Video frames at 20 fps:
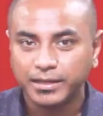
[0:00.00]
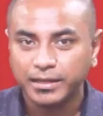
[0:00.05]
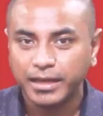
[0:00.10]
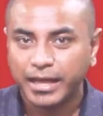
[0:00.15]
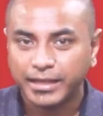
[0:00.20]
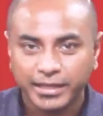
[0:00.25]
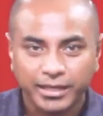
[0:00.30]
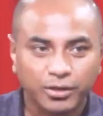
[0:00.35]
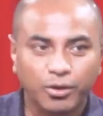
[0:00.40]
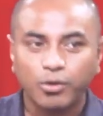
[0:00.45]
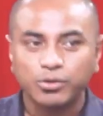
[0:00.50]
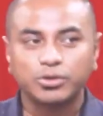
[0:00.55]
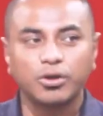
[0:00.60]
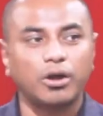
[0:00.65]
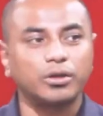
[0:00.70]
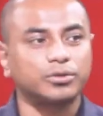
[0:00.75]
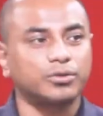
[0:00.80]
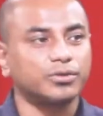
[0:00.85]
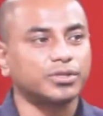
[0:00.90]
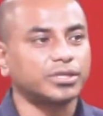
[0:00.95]
And he goes
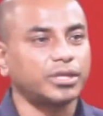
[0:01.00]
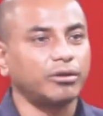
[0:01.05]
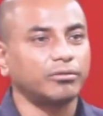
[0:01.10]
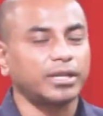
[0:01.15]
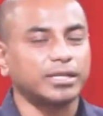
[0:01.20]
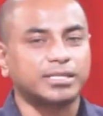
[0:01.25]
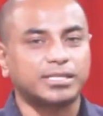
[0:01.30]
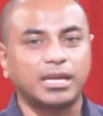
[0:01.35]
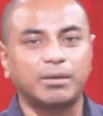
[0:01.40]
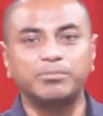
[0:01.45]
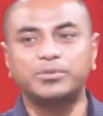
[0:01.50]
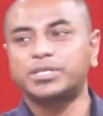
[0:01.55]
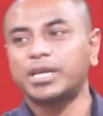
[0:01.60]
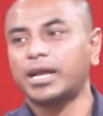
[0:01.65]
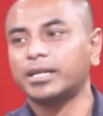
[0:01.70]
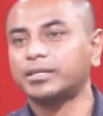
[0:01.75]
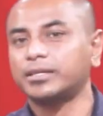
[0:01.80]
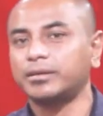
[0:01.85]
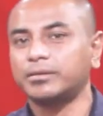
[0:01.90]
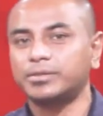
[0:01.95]
on to say on that same
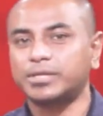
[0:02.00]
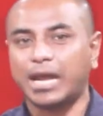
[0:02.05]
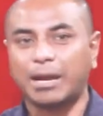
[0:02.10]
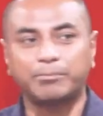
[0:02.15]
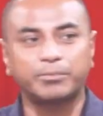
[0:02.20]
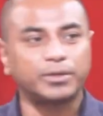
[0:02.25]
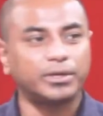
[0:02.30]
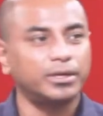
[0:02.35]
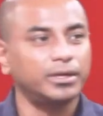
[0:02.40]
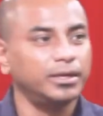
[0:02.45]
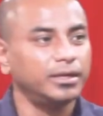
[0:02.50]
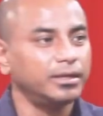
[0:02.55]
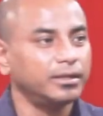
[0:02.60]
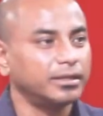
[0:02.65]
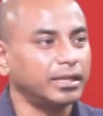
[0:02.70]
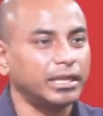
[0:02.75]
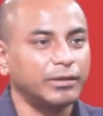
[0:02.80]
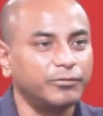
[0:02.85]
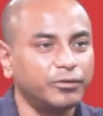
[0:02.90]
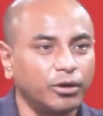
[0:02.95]
chapter,
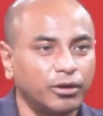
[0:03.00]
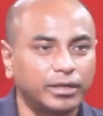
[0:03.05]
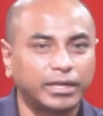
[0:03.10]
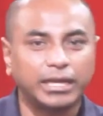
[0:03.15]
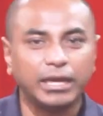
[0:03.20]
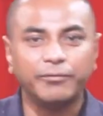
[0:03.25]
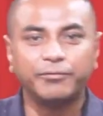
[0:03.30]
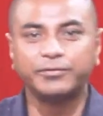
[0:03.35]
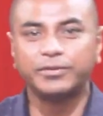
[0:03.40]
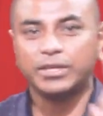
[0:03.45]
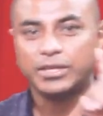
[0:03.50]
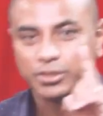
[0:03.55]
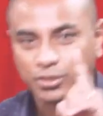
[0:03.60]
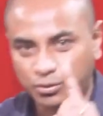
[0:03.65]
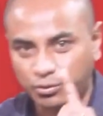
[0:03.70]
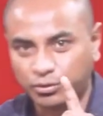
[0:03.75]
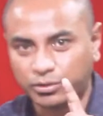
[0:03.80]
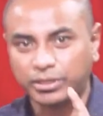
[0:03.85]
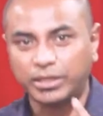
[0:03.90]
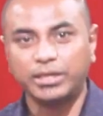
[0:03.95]
That if your gift is
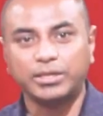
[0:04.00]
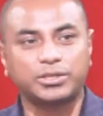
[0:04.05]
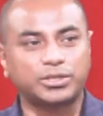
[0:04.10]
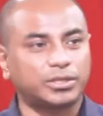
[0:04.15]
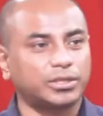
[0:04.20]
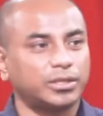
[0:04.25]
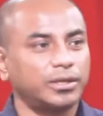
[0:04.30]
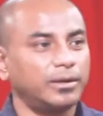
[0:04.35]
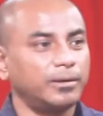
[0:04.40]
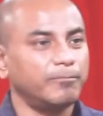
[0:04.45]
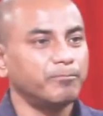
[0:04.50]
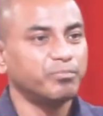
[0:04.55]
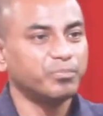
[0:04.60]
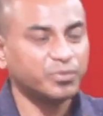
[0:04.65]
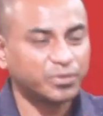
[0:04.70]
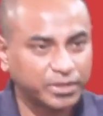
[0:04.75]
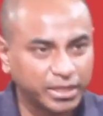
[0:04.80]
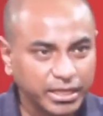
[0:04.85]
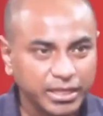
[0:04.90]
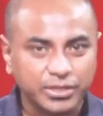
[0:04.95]
to teach,
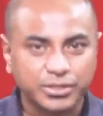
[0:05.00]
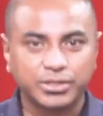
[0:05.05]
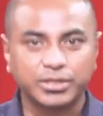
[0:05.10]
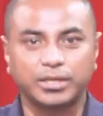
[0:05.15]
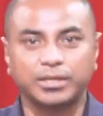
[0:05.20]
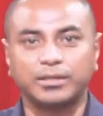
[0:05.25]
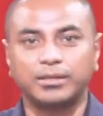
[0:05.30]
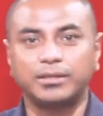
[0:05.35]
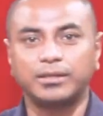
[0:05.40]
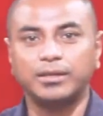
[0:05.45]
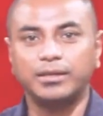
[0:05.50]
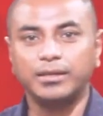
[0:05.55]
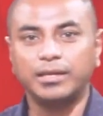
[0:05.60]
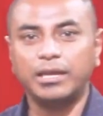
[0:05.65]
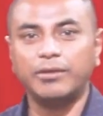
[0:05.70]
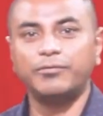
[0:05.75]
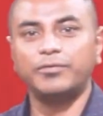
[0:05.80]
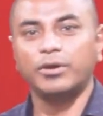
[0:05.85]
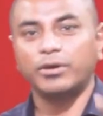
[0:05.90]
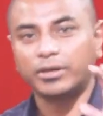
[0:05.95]
teach it.
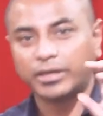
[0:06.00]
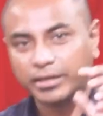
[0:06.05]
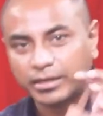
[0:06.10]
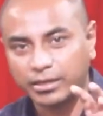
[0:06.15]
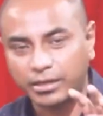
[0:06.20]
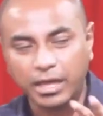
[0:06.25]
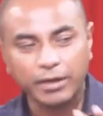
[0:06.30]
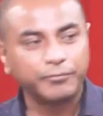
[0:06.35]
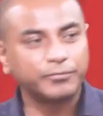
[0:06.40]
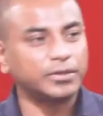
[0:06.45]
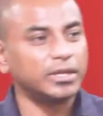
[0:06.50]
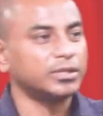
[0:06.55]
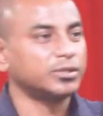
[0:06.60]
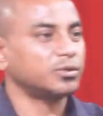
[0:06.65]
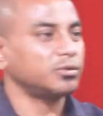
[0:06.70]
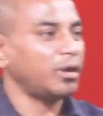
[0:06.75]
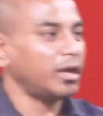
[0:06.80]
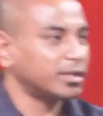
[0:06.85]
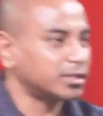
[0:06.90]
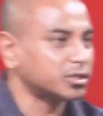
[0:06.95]
If your gift is
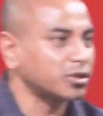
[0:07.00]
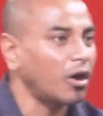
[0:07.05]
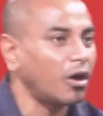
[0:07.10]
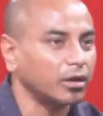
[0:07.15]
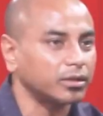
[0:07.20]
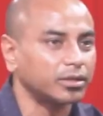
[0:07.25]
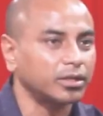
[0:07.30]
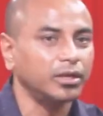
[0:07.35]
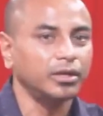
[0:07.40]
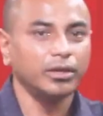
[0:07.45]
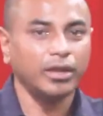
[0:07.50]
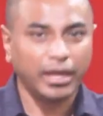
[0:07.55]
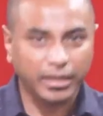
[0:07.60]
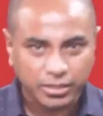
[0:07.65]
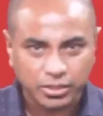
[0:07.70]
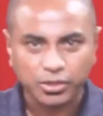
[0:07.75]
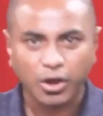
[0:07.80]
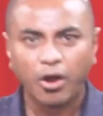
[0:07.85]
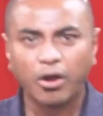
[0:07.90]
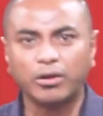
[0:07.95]
to exhort,
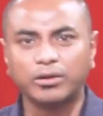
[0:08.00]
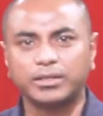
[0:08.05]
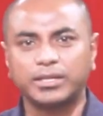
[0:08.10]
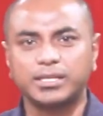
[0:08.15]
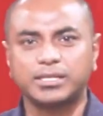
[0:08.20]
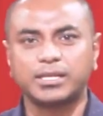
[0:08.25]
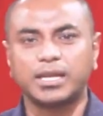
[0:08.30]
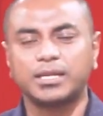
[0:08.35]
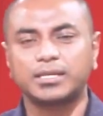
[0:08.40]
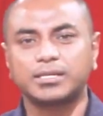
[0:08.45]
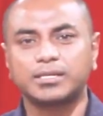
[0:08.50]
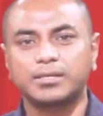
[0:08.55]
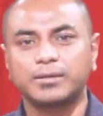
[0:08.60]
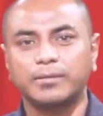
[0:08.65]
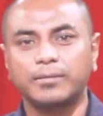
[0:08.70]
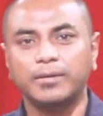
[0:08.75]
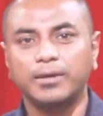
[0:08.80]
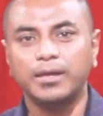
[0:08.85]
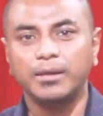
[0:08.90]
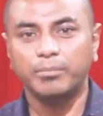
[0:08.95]
exhort, he says.
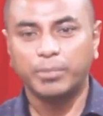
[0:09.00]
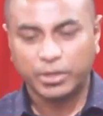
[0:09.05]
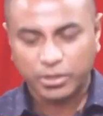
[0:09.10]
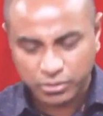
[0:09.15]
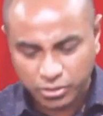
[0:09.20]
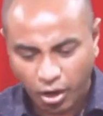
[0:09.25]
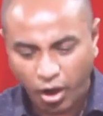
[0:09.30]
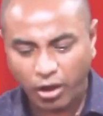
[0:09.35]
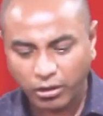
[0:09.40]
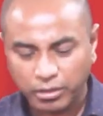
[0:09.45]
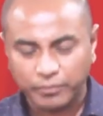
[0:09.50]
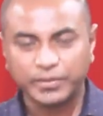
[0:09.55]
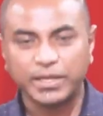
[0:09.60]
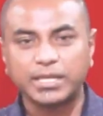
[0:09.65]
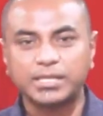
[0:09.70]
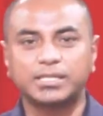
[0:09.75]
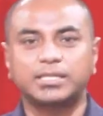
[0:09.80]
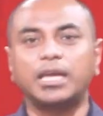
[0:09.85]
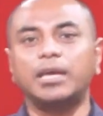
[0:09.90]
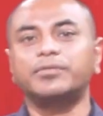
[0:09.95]
Because all of
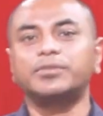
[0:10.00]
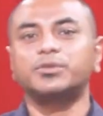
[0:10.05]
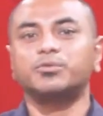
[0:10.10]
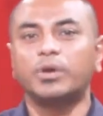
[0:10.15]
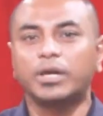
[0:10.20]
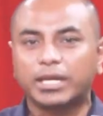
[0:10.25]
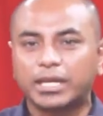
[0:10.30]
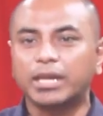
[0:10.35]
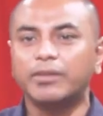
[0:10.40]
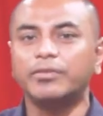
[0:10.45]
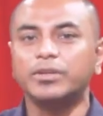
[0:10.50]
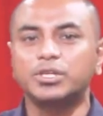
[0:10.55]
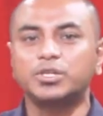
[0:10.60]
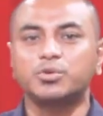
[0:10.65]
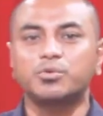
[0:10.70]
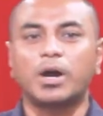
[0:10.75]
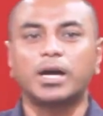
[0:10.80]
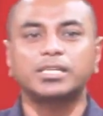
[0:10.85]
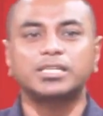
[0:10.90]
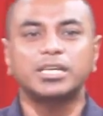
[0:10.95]
these gifts were given
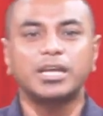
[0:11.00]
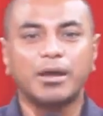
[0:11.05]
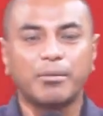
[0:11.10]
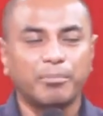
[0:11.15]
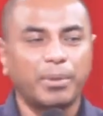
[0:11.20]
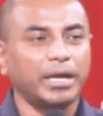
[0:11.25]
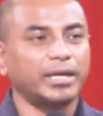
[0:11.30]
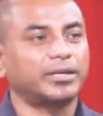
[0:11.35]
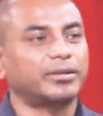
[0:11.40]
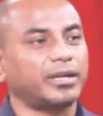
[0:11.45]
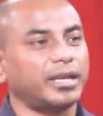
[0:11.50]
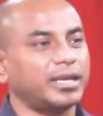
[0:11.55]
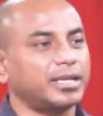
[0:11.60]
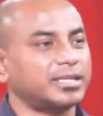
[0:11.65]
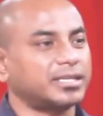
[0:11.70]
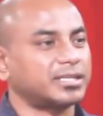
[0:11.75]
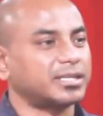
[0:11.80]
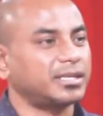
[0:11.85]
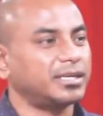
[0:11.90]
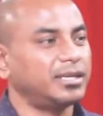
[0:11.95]
to us by
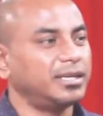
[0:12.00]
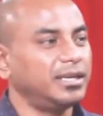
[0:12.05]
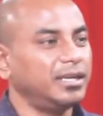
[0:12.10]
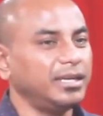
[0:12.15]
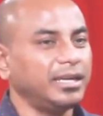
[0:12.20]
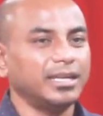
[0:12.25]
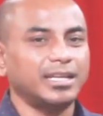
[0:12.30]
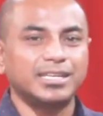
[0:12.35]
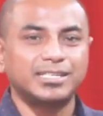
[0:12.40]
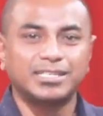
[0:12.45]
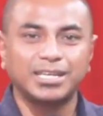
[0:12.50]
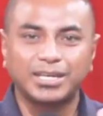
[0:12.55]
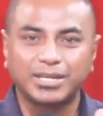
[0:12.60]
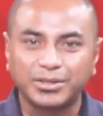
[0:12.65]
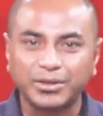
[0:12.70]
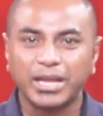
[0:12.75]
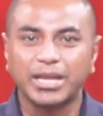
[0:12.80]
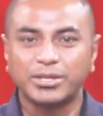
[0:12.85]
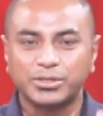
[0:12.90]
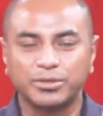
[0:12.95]
grace. It is the
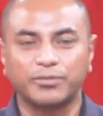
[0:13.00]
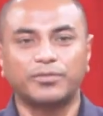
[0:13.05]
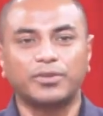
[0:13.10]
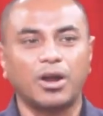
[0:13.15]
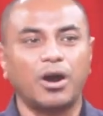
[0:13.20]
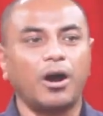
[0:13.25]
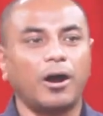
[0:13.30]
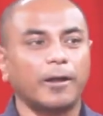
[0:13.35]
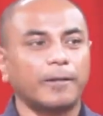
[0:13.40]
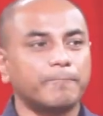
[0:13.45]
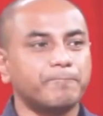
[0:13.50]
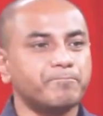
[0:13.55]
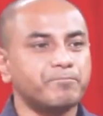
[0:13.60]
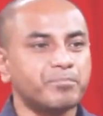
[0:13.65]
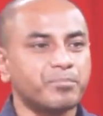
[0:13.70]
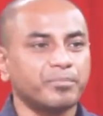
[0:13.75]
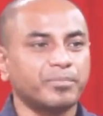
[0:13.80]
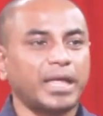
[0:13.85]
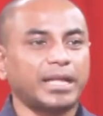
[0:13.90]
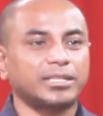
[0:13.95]
grace of God
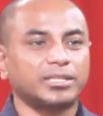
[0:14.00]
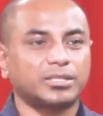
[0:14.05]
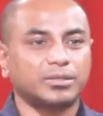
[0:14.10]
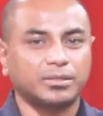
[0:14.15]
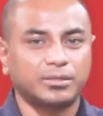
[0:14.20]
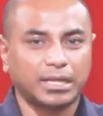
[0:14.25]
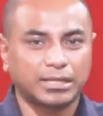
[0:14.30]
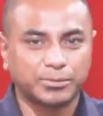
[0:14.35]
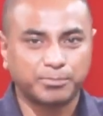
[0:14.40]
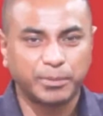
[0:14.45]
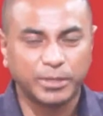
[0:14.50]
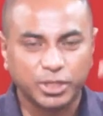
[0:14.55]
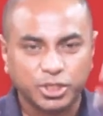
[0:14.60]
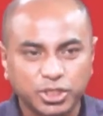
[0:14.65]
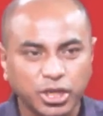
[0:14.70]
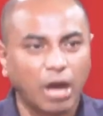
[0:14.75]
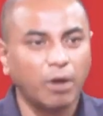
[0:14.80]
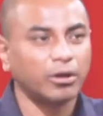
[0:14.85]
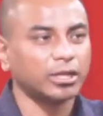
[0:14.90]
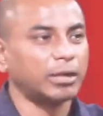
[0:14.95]
that's been
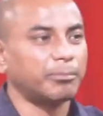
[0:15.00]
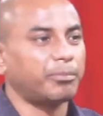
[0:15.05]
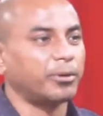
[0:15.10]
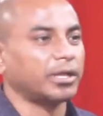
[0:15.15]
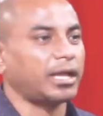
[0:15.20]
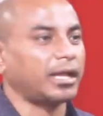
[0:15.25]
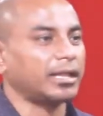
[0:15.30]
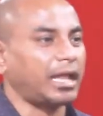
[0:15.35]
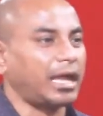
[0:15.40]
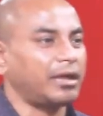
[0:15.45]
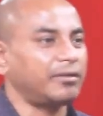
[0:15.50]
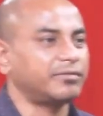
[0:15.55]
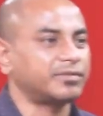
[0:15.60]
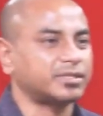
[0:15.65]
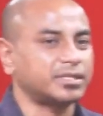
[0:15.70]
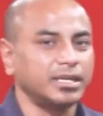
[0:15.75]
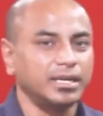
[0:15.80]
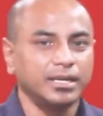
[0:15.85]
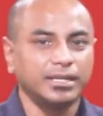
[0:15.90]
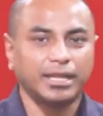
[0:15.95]
showered upon our
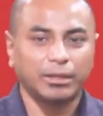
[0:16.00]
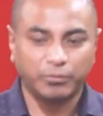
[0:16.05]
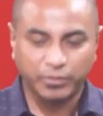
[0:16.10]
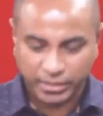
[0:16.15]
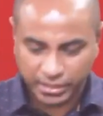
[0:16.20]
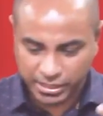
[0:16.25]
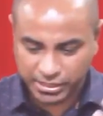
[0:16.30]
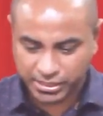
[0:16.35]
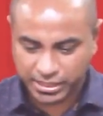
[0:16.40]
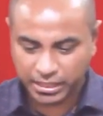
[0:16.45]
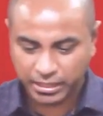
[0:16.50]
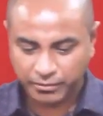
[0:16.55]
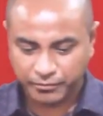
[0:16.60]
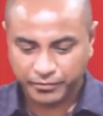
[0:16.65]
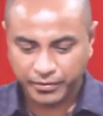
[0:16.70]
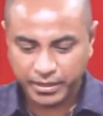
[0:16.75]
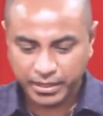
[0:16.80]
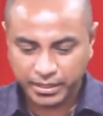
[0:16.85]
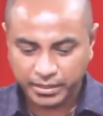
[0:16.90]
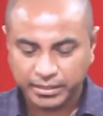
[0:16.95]
lives that we receive
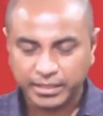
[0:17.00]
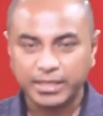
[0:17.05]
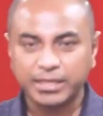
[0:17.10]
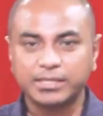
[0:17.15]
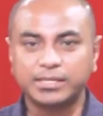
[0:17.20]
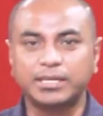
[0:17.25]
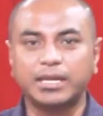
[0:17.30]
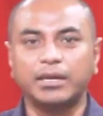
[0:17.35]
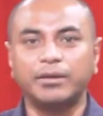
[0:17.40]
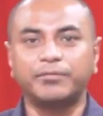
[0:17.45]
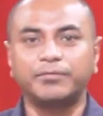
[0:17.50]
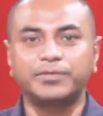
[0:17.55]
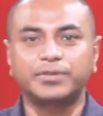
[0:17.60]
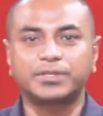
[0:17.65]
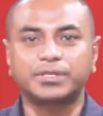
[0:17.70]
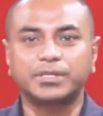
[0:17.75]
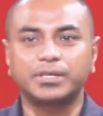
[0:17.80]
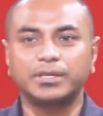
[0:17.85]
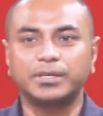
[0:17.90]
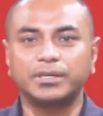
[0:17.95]
these
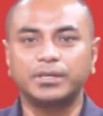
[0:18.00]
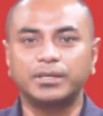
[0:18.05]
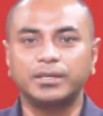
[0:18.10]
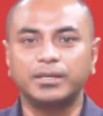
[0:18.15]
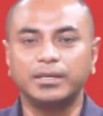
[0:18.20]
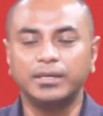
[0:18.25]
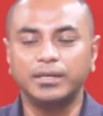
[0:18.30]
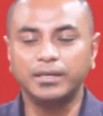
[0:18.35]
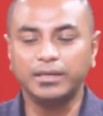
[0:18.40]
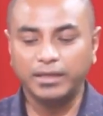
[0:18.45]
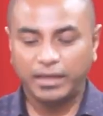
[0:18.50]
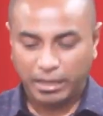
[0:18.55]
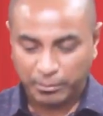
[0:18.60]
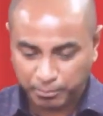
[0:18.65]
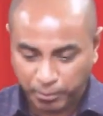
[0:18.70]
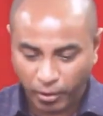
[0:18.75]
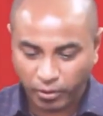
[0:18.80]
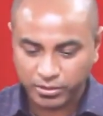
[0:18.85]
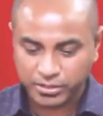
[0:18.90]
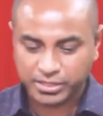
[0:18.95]
gifts. And
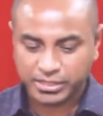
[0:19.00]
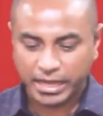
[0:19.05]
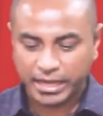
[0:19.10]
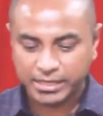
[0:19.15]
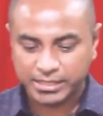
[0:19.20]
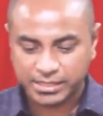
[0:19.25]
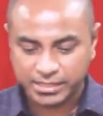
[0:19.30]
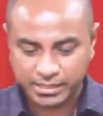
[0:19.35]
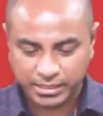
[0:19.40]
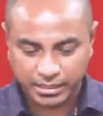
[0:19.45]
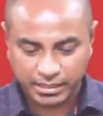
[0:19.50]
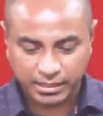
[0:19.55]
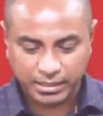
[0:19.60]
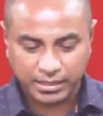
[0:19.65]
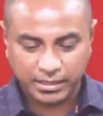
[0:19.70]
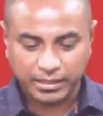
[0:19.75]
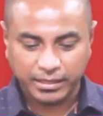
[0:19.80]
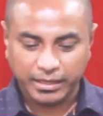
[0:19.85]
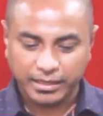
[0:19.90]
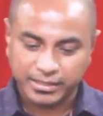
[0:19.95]
Paul says
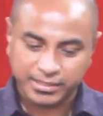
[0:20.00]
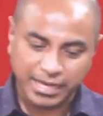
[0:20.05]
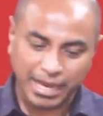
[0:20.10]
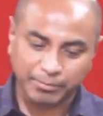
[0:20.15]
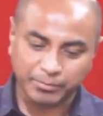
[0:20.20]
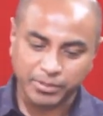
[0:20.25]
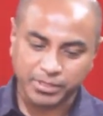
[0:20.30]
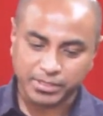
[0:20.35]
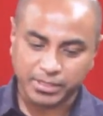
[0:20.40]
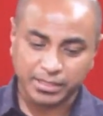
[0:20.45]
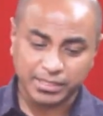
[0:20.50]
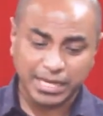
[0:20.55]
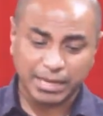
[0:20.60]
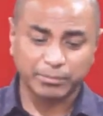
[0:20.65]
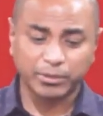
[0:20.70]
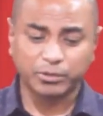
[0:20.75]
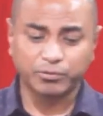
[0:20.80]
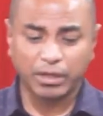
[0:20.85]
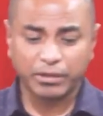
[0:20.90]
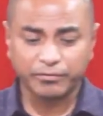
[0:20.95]
in chapter
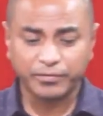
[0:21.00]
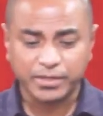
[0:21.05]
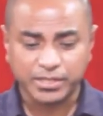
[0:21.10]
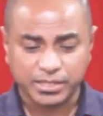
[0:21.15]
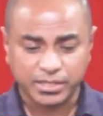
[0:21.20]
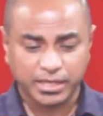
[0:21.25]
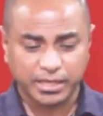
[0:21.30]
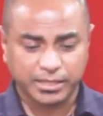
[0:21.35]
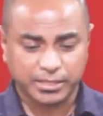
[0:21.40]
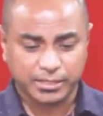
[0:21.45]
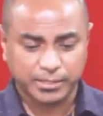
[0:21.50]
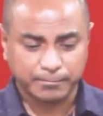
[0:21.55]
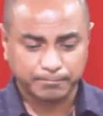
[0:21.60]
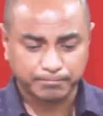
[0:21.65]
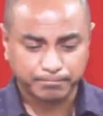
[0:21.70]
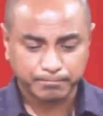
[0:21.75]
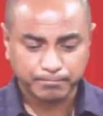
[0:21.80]
12, verse 6.